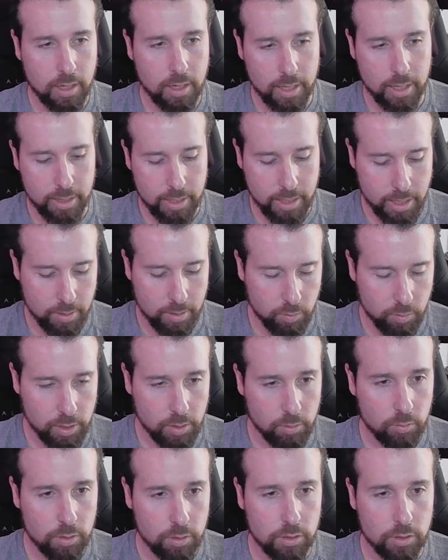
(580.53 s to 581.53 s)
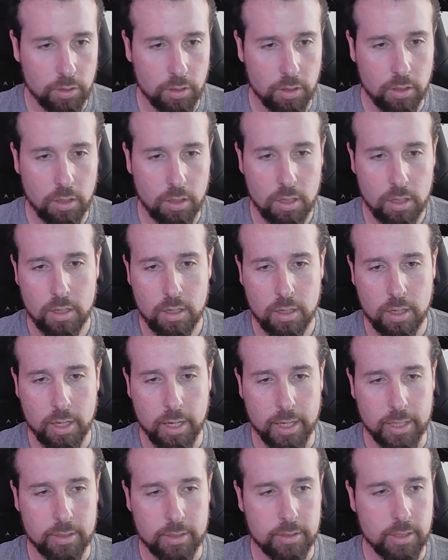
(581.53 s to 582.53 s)
And then we will
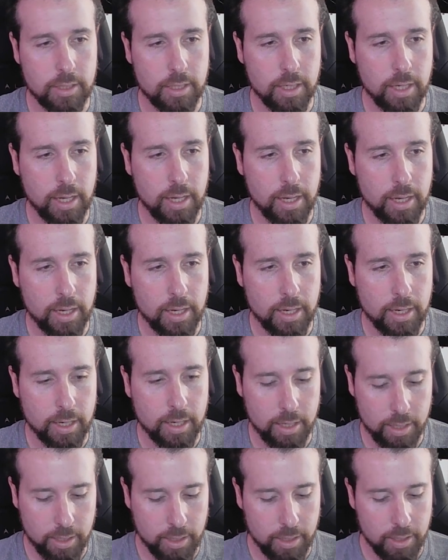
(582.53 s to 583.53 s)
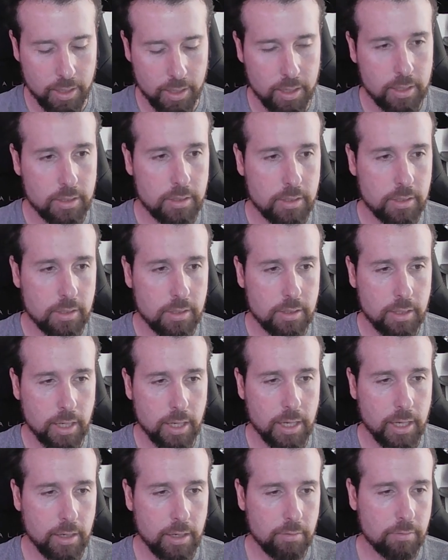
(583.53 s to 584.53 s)
exit and
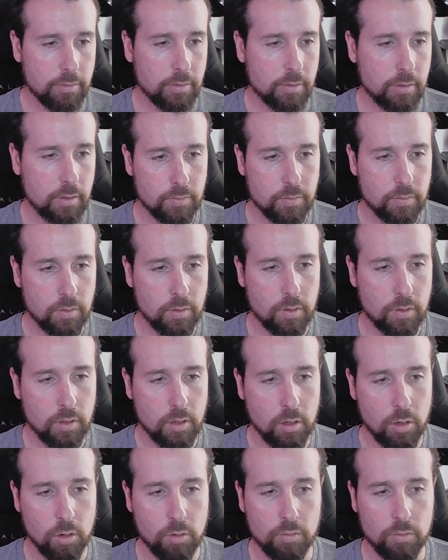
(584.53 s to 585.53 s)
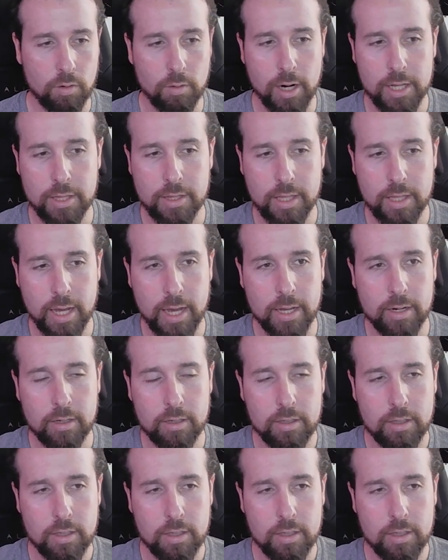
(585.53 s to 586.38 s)
save, overwrite that.